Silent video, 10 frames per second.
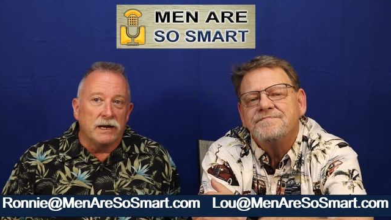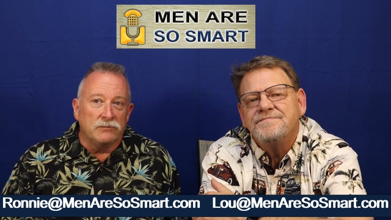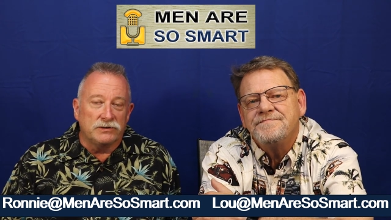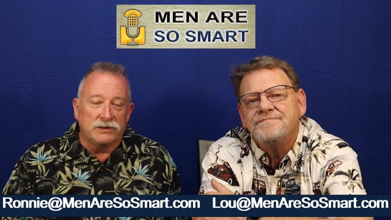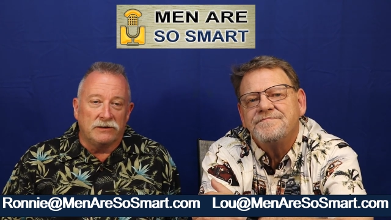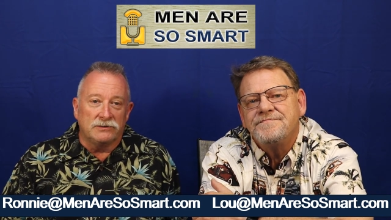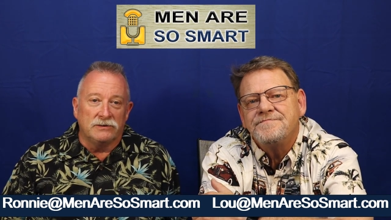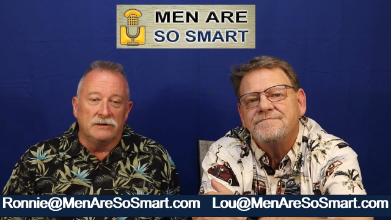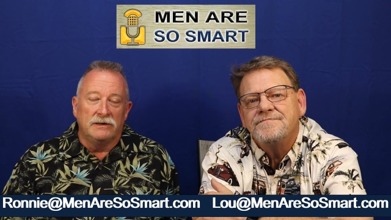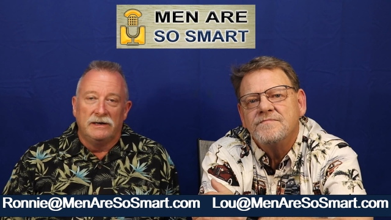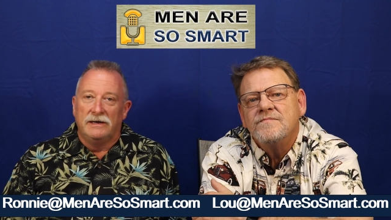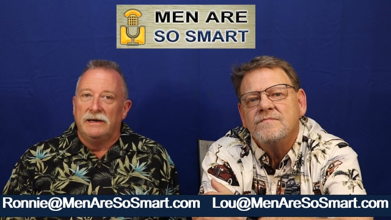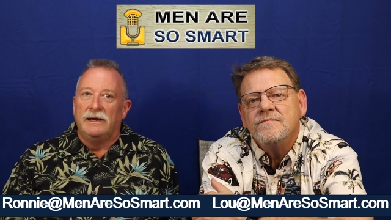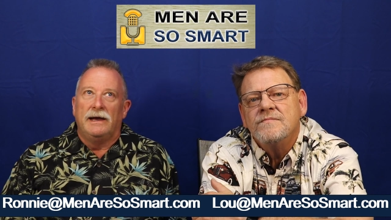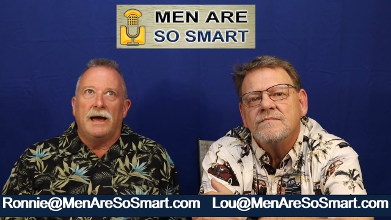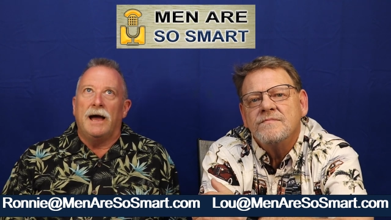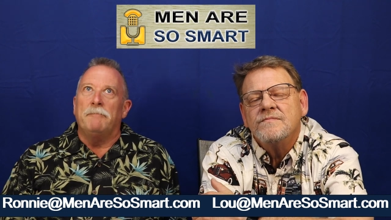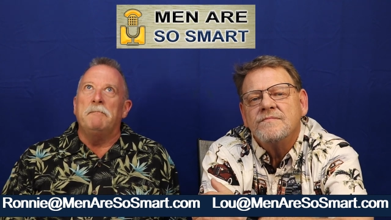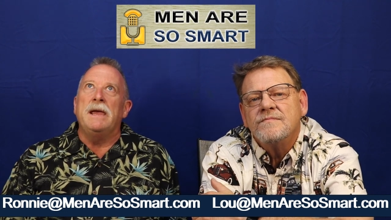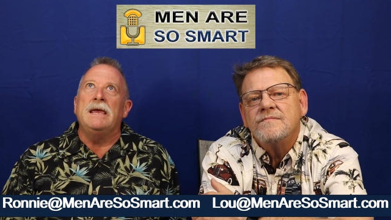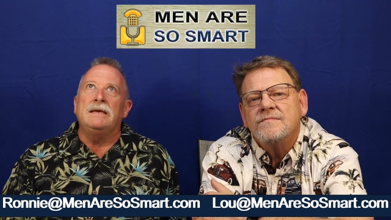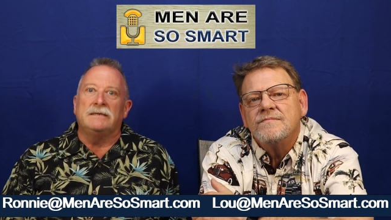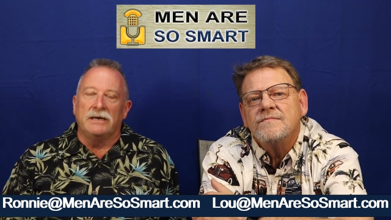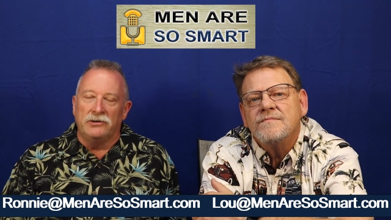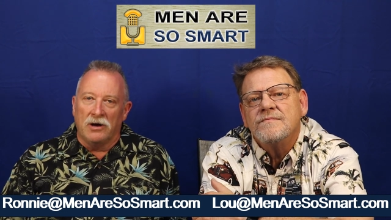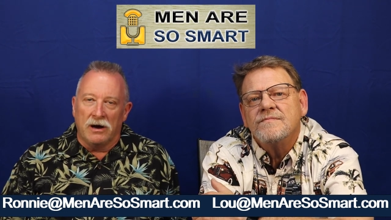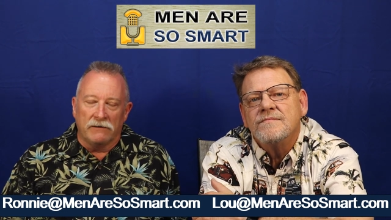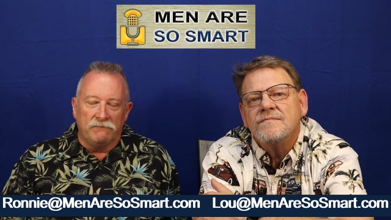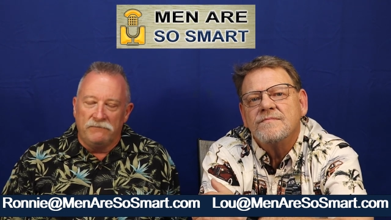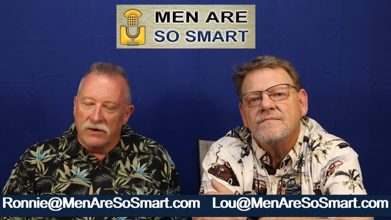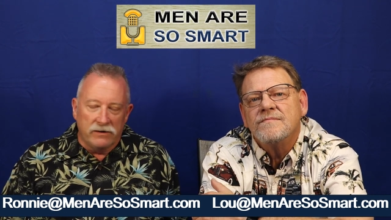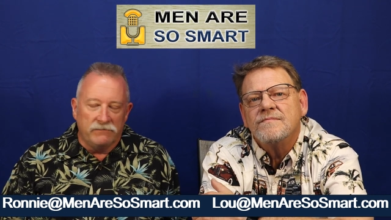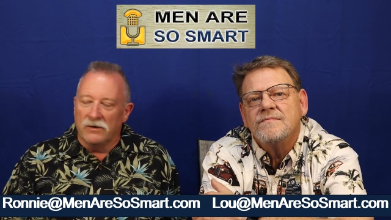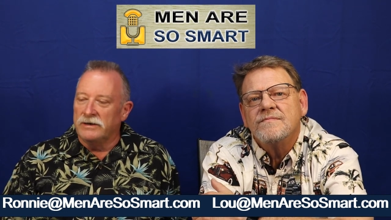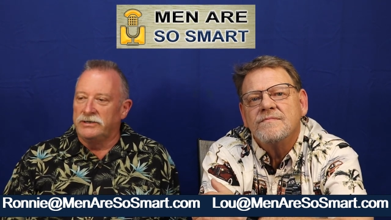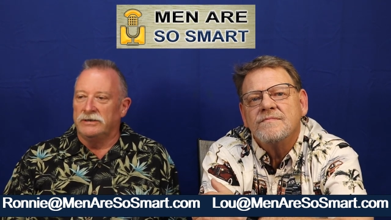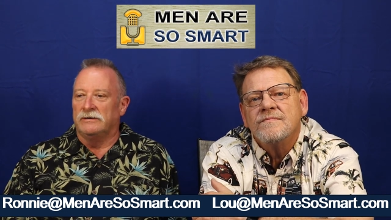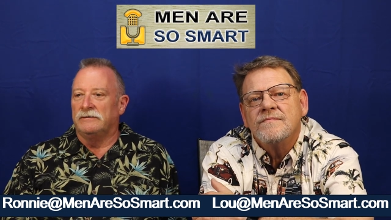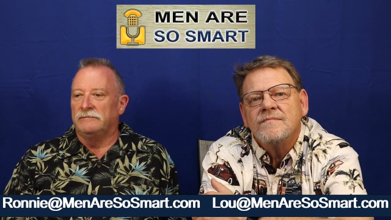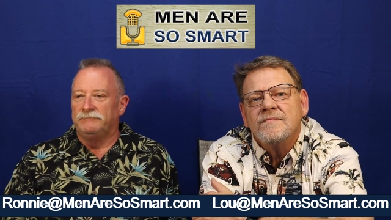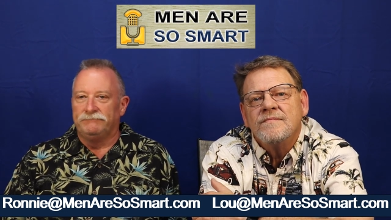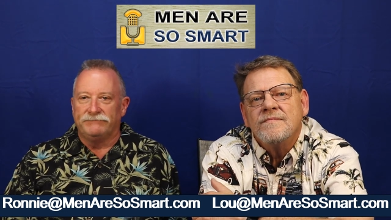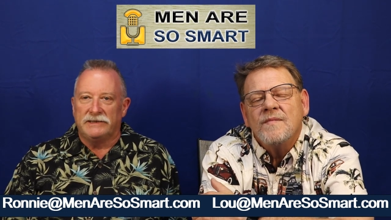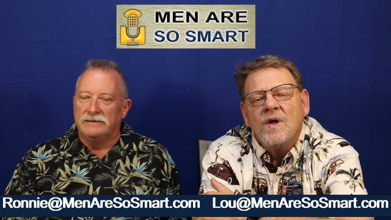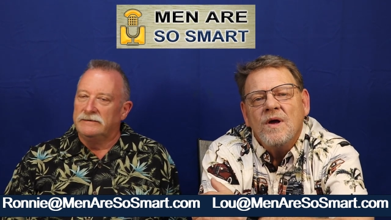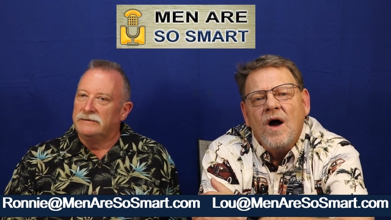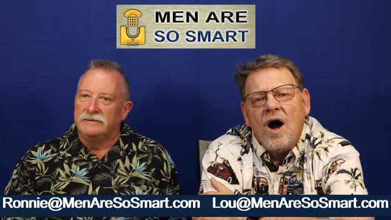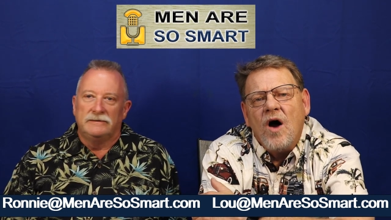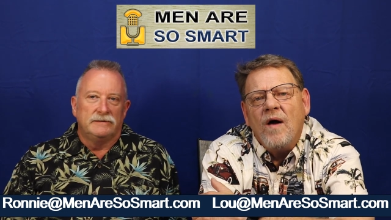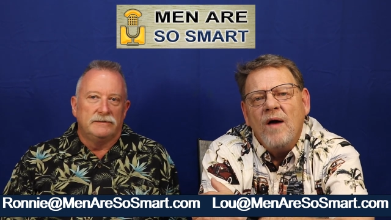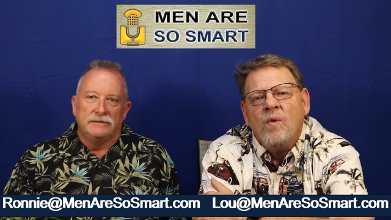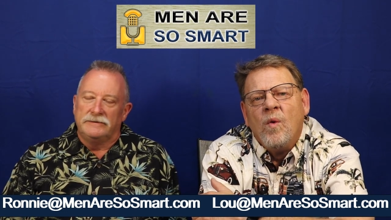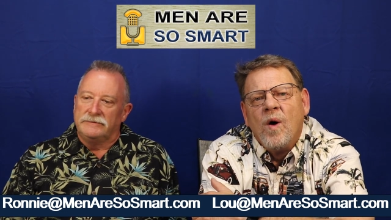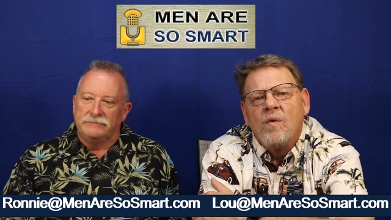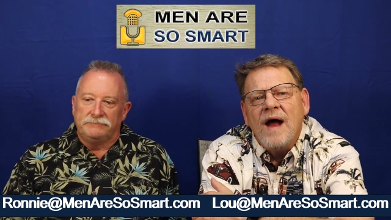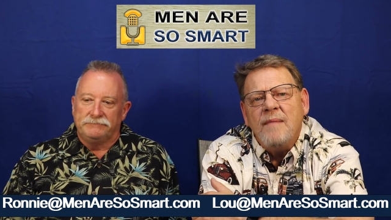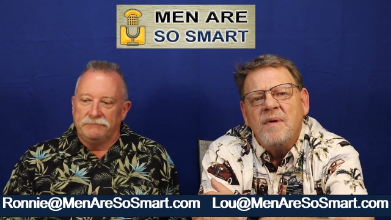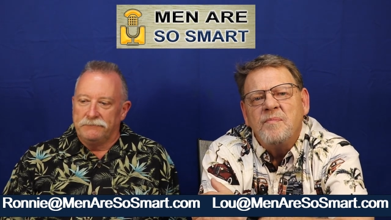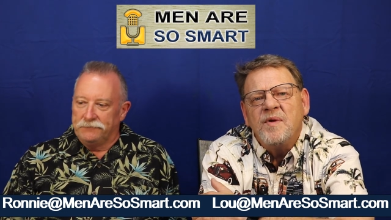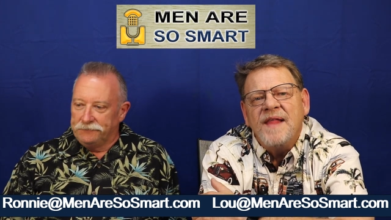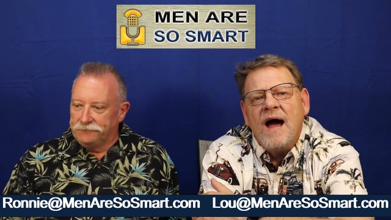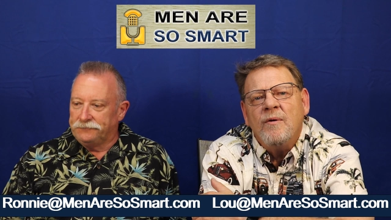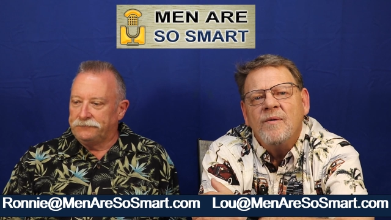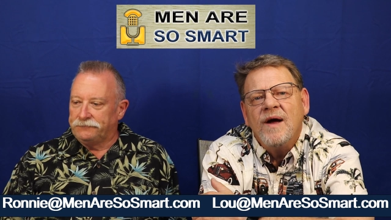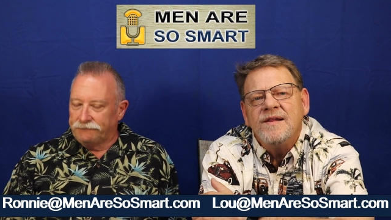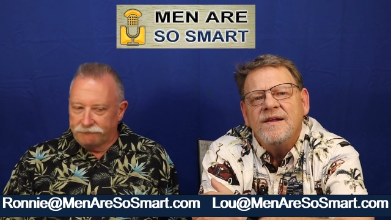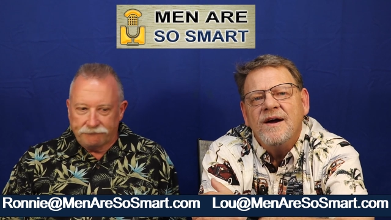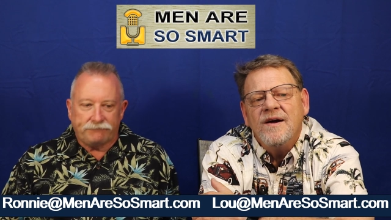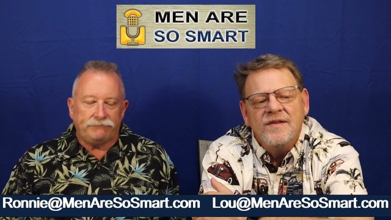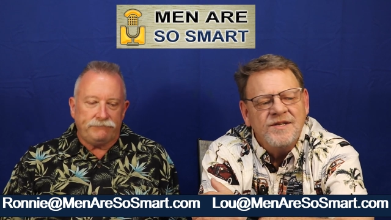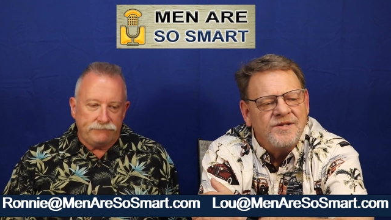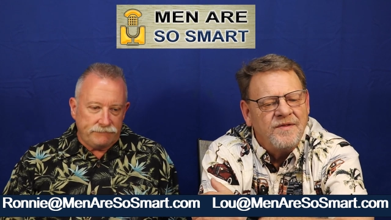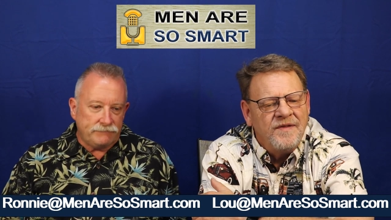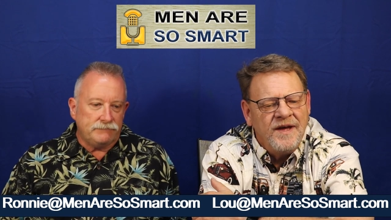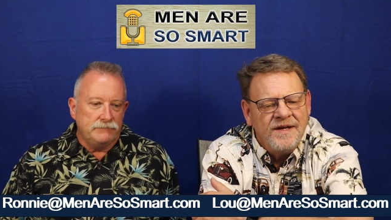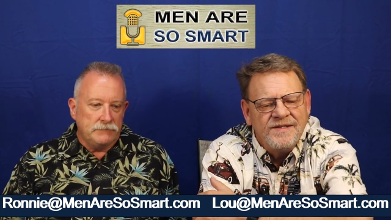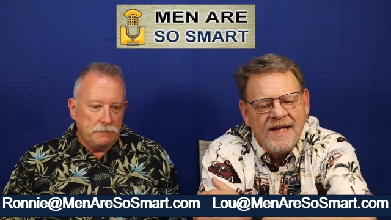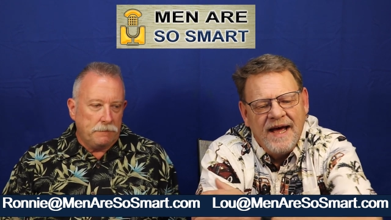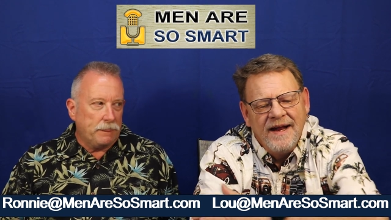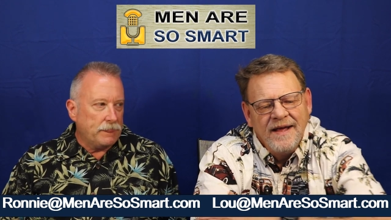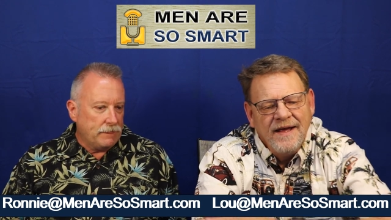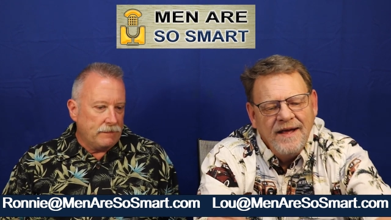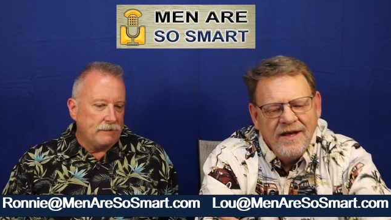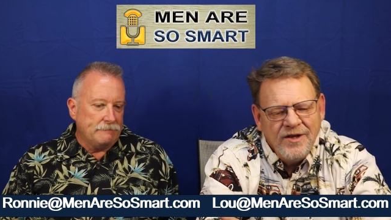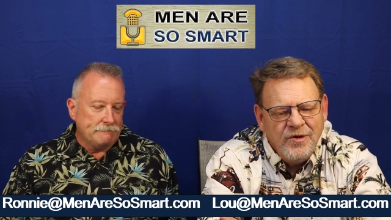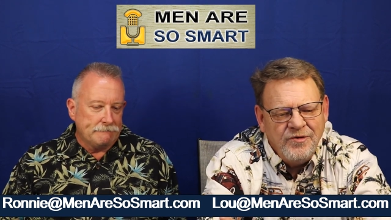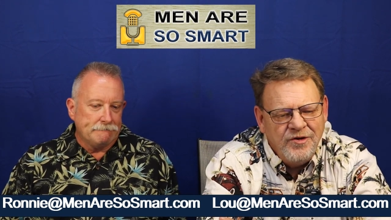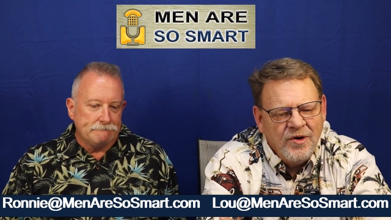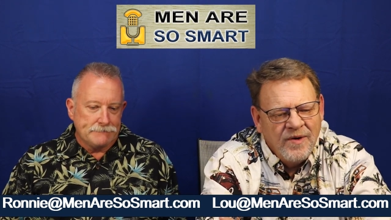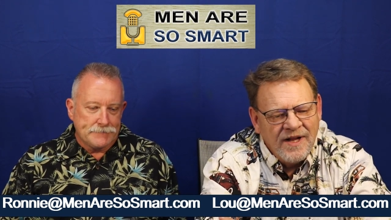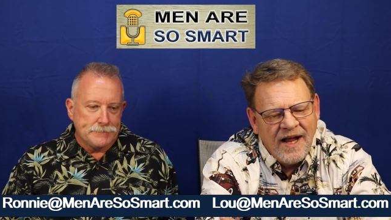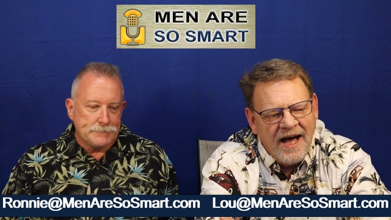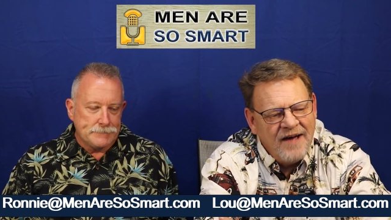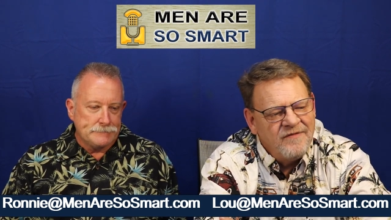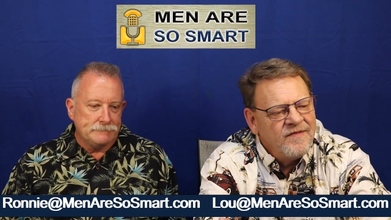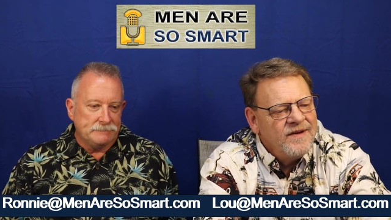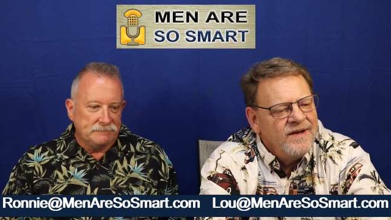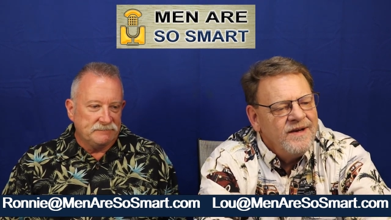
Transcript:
Speaker 1: Animal Shelter, amazing dog. Very, very chill. All right. Well, we'll wrap
Speaker 2: up with that one right there. These are things that you do in life.